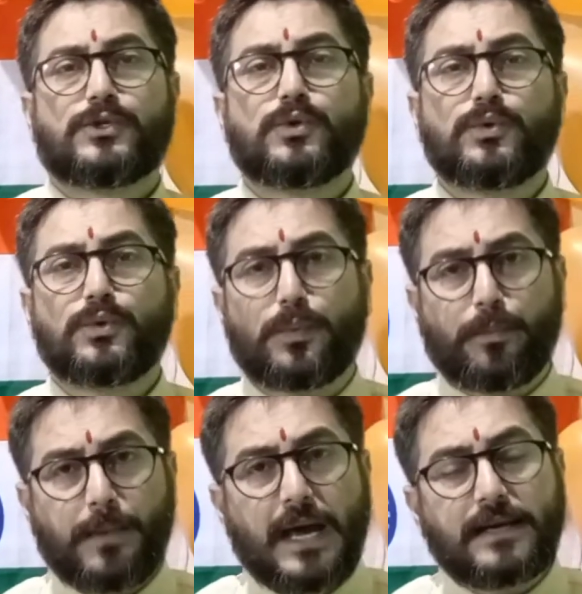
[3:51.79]
to
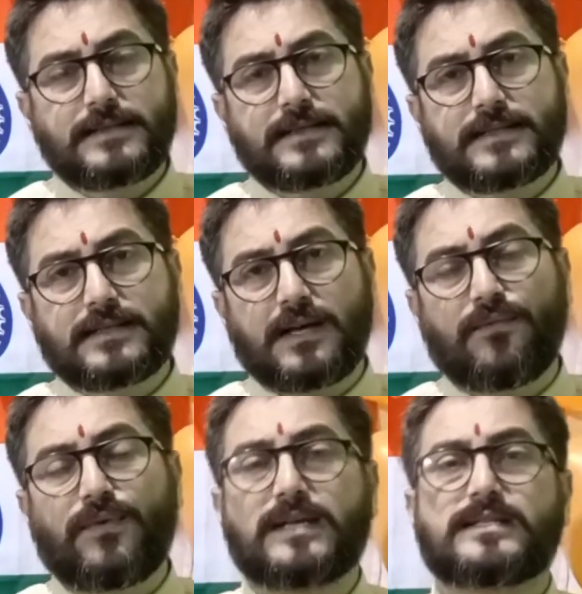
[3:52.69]
manage its
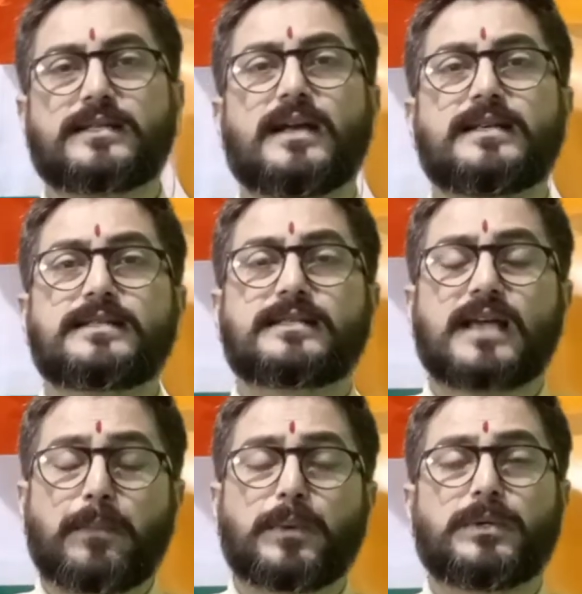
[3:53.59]
conflicts and is
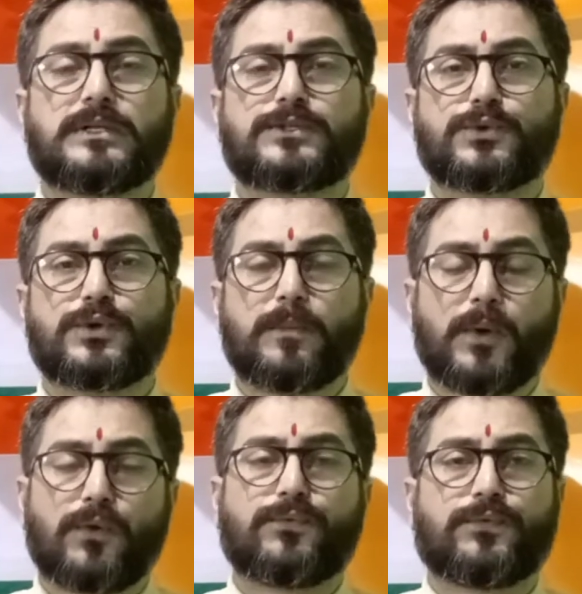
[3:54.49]
capable to
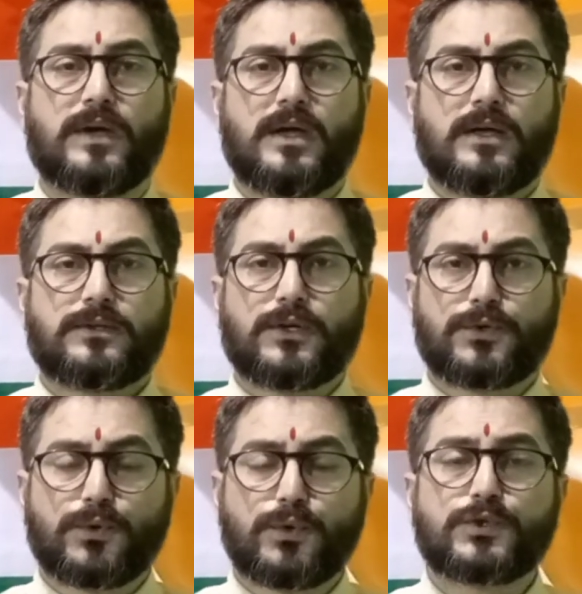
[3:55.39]
remove the
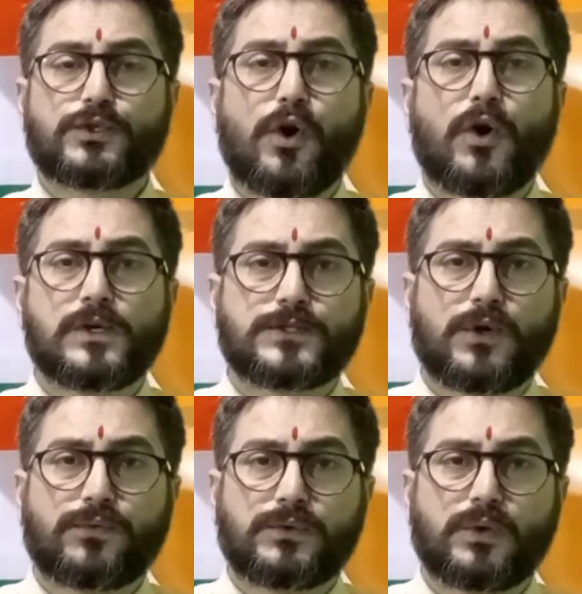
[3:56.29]
root cause
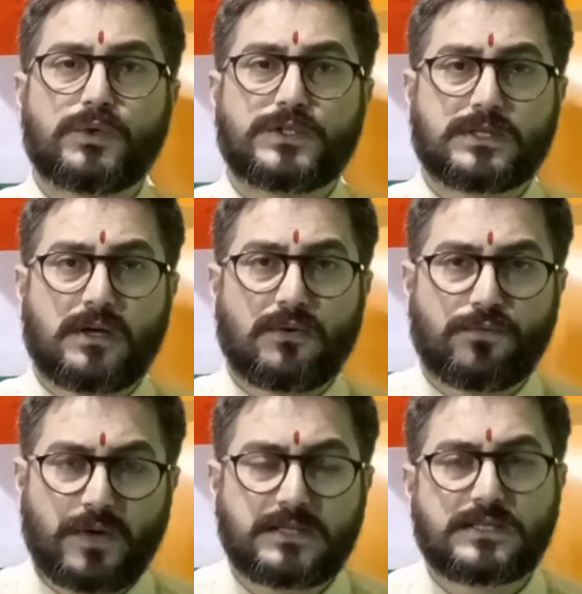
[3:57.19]
of those
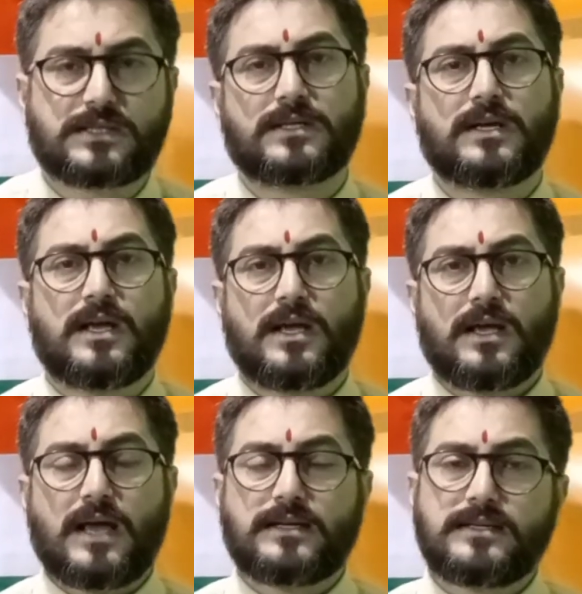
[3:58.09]
conflicts.
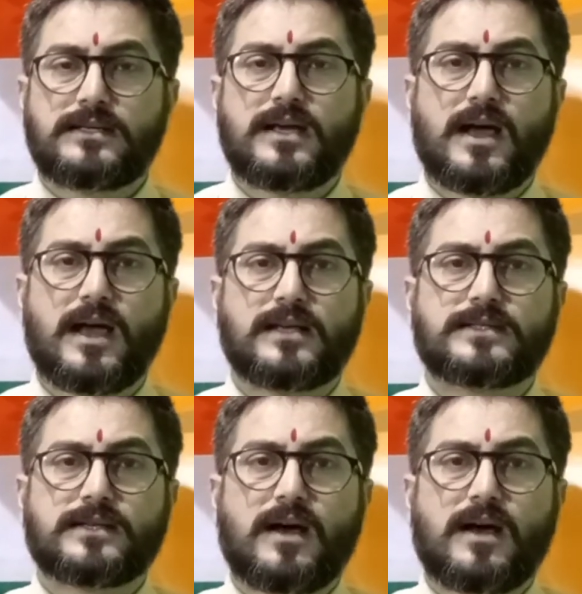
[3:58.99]
And India has